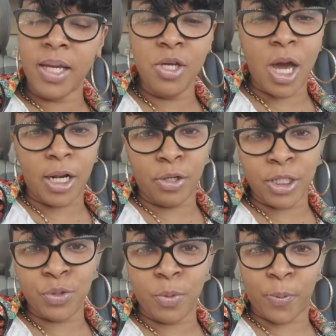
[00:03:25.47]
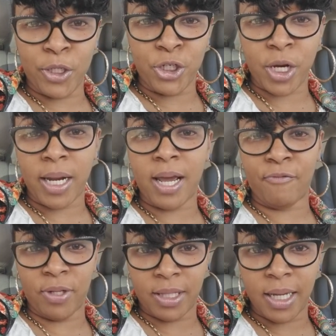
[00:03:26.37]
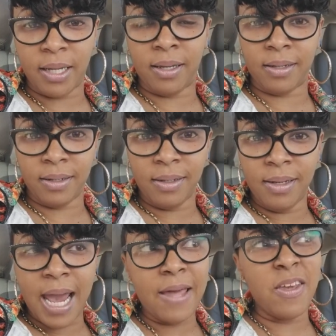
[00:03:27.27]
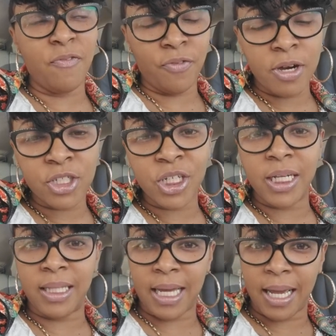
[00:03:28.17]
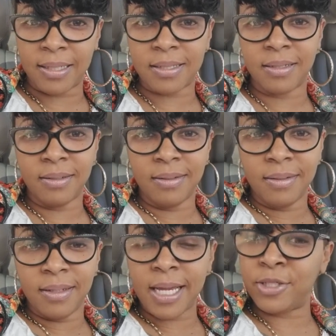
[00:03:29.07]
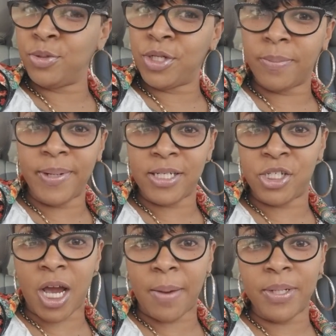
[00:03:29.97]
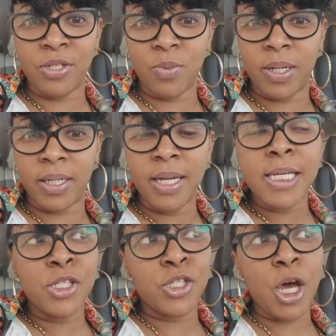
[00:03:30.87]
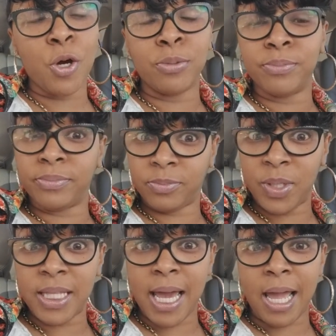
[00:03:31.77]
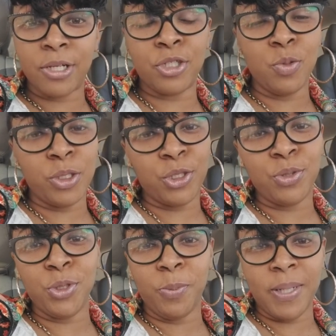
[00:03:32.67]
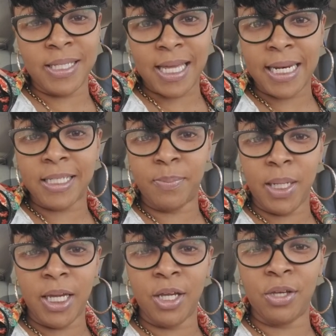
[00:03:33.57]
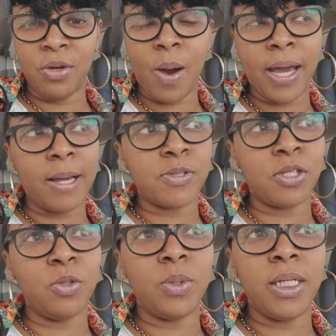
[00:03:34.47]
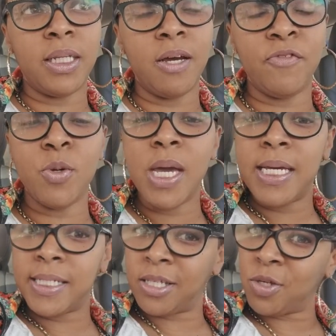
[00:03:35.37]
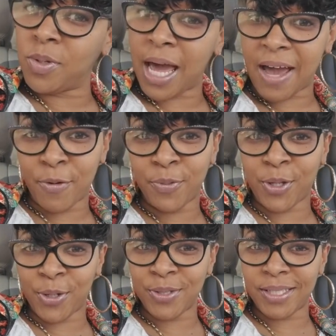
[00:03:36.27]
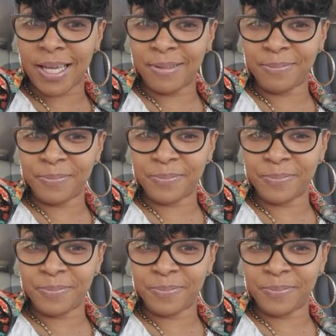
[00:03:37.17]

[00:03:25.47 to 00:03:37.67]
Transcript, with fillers: You got to learn to appreciate everything and then function in that and do your best job at doing it. So, with that, do what you do best. That is being you. I absolutely love you. See you live on Thursday.